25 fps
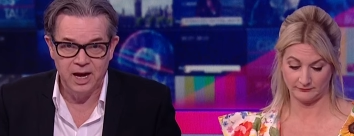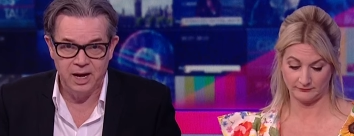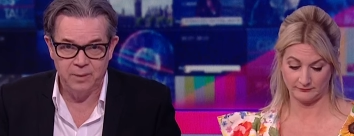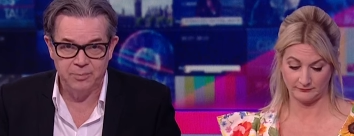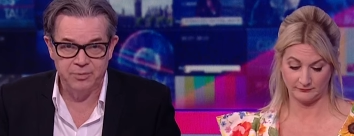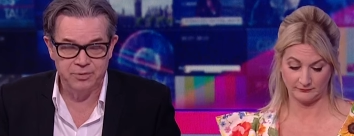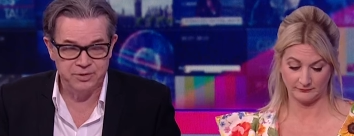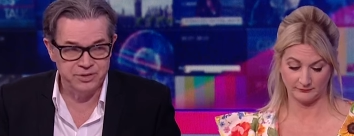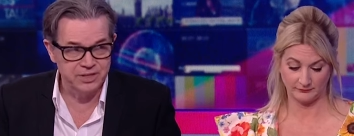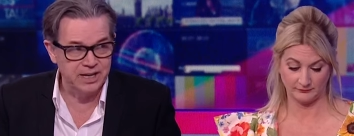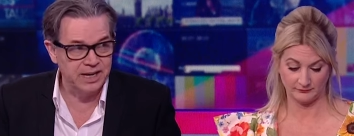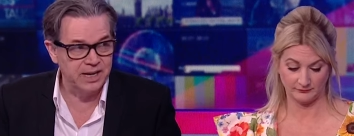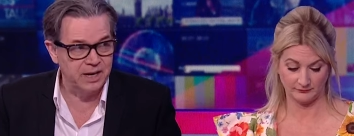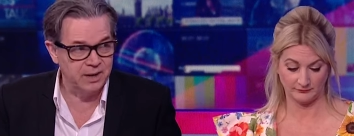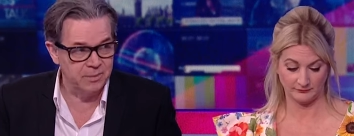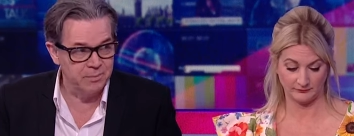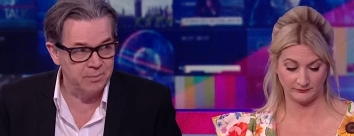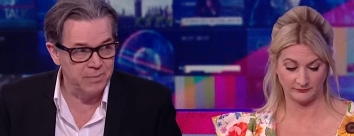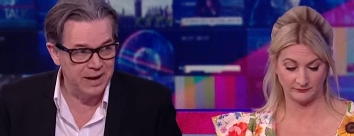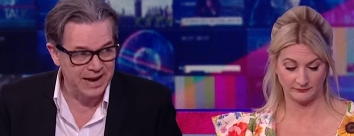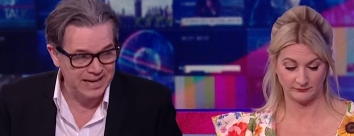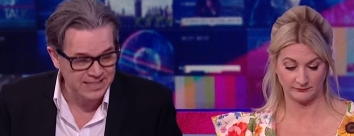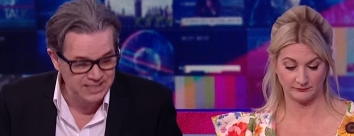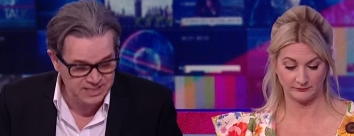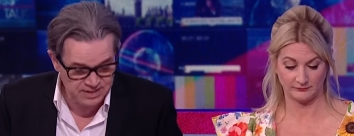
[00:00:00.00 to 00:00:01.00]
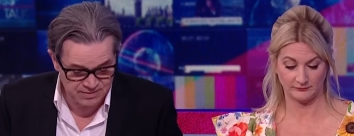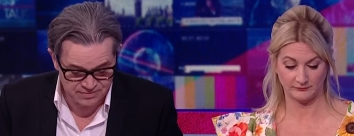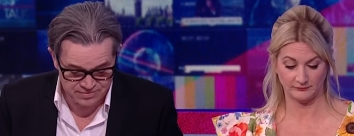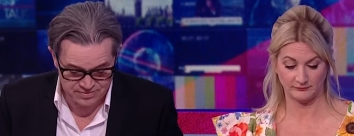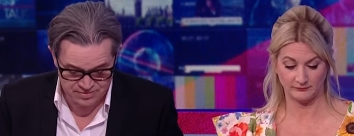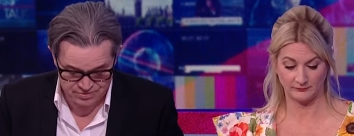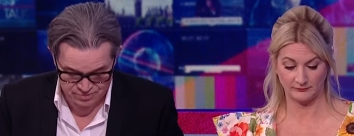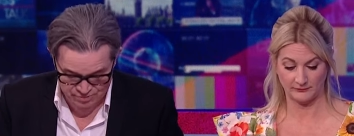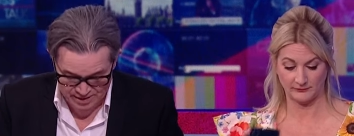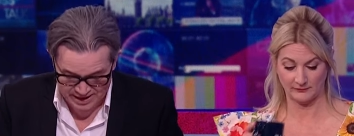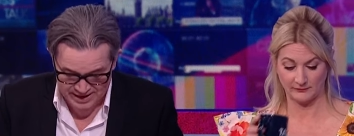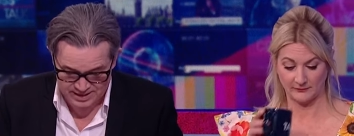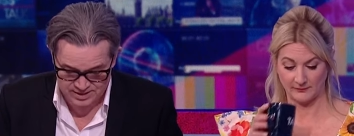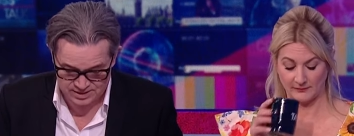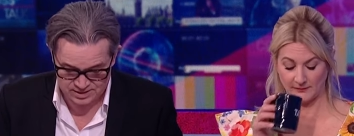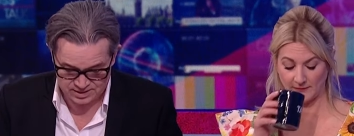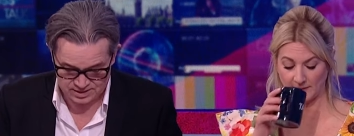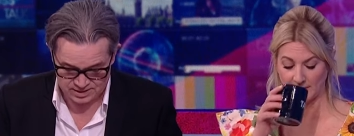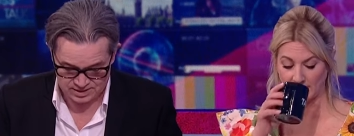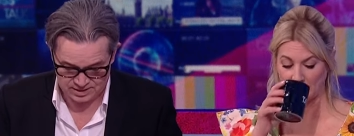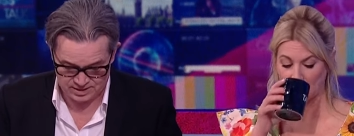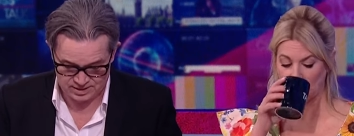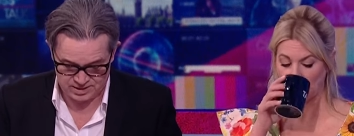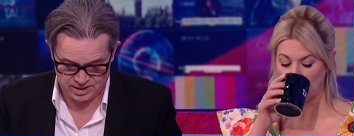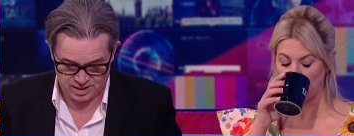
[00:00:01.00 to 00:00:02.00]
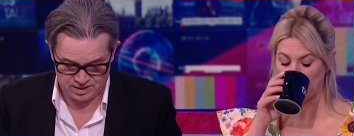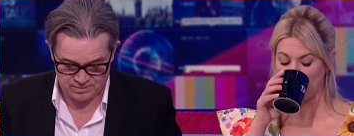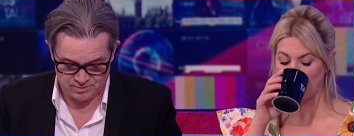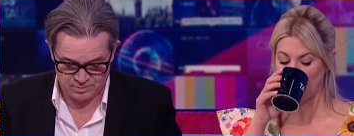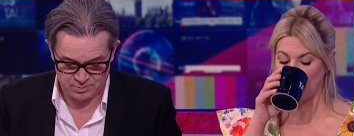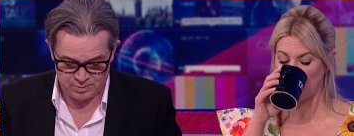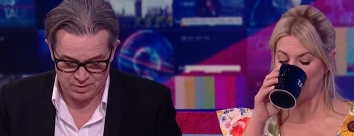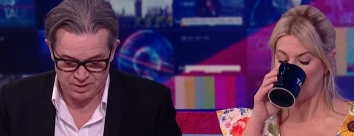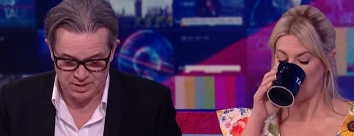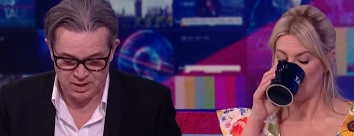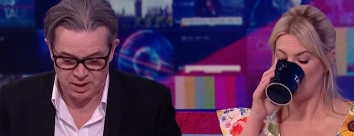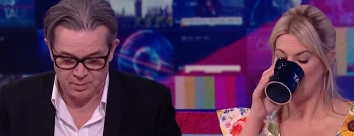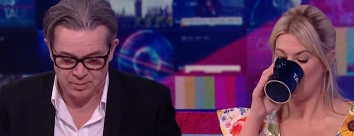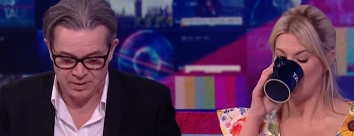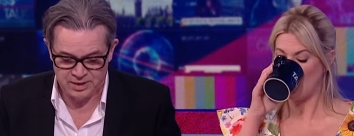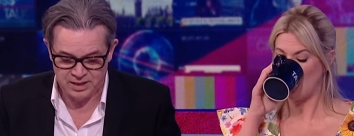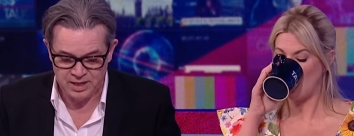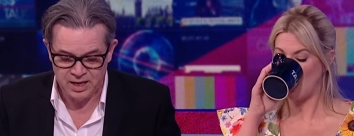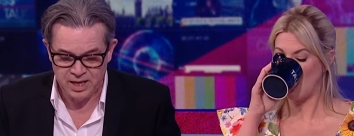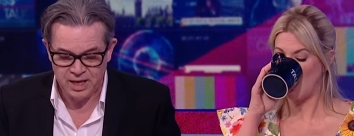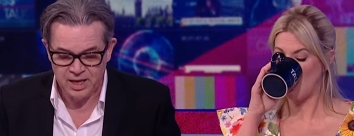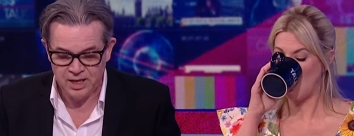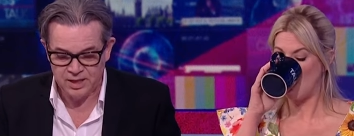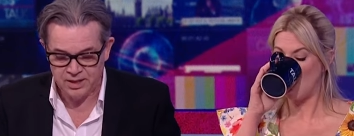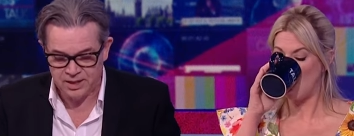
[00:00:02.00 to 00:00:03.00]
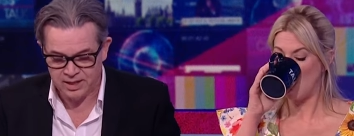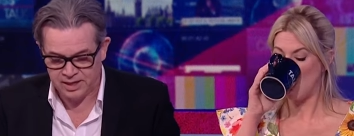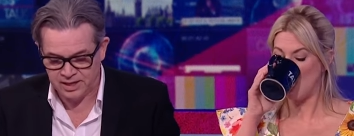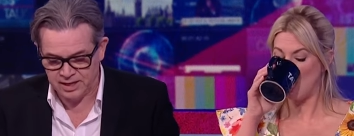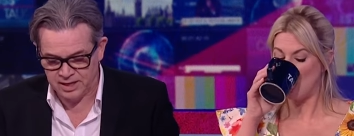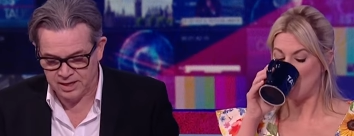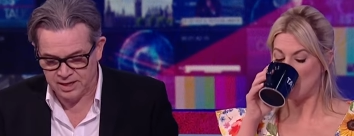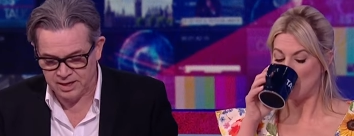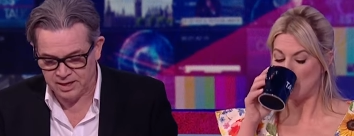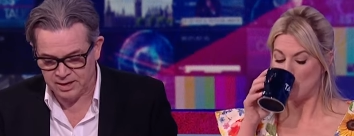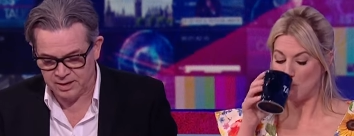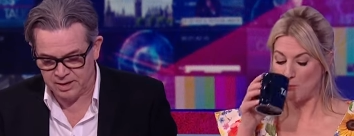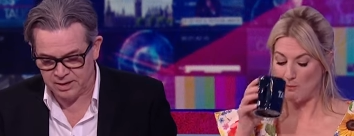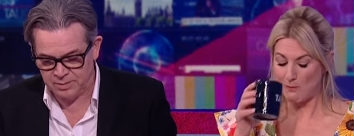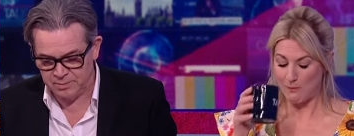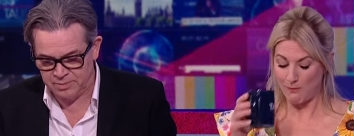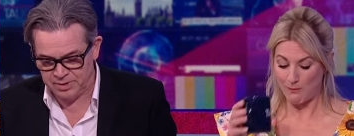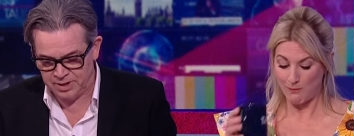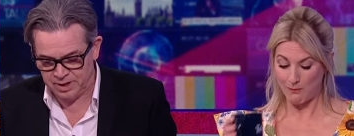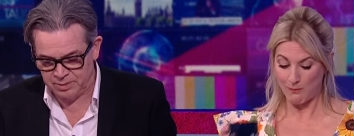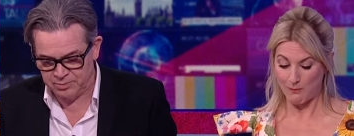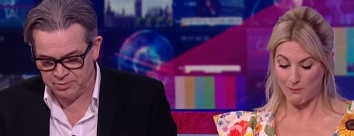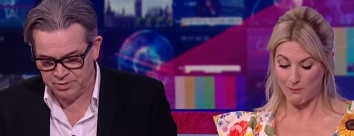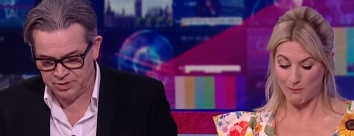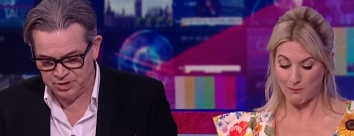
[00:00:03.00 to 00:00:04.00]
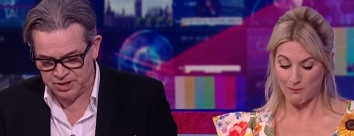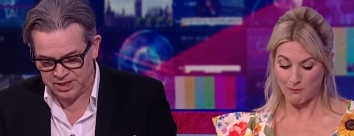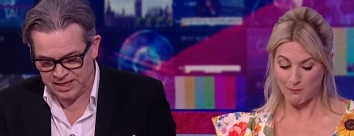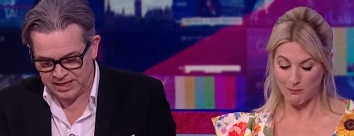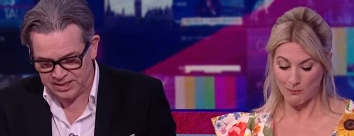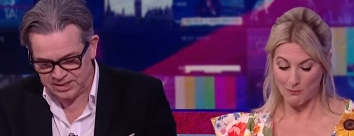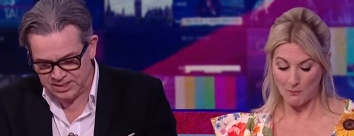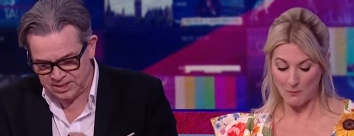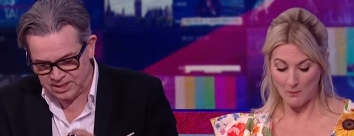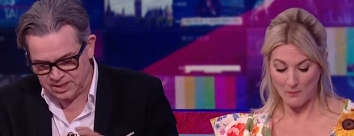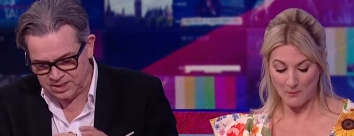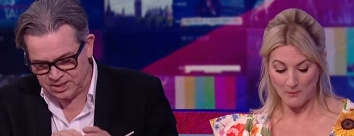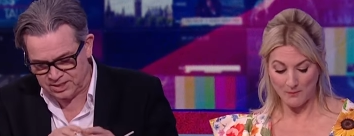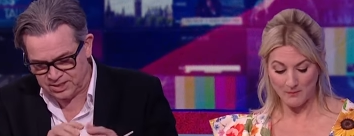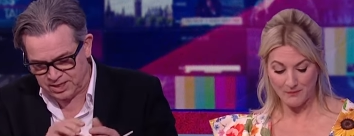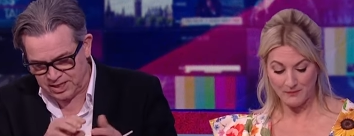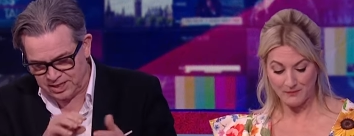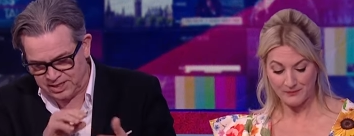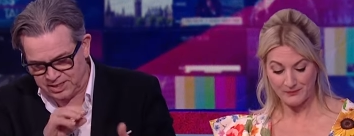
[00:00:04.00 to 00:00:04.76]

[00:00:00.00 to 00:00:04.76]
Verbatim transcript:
Speaker 1: present a massive threat to this government? I mean, they're being projected as a